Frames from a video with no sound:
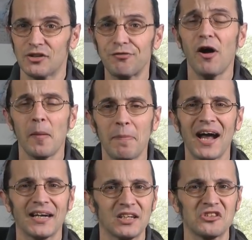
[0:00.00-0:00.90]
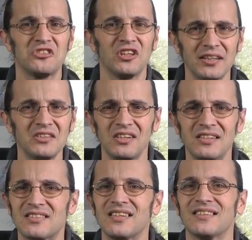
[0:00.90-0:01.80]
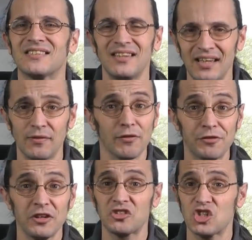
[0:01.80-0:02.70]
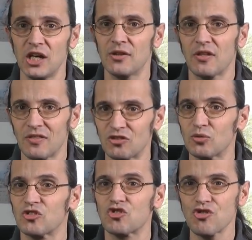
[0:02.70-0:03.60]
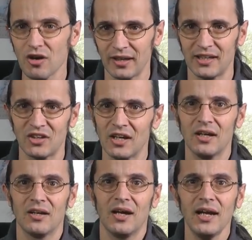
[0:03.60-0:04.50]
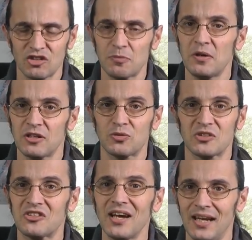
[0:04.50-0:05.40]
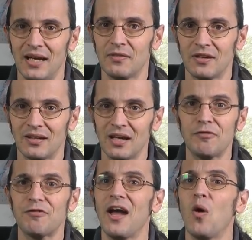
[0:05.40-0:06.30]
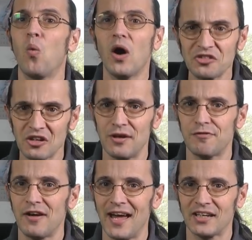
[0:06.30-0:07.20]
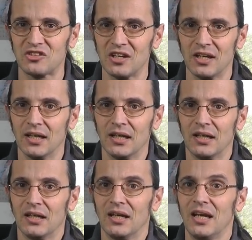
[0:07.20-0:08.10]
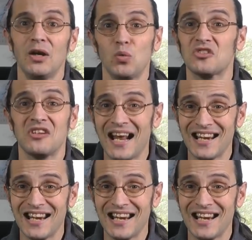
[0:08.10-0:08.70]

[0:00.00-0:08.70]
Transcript: As far back as 1916, the first year that this was tried, experts were saying that if there was an effect, it was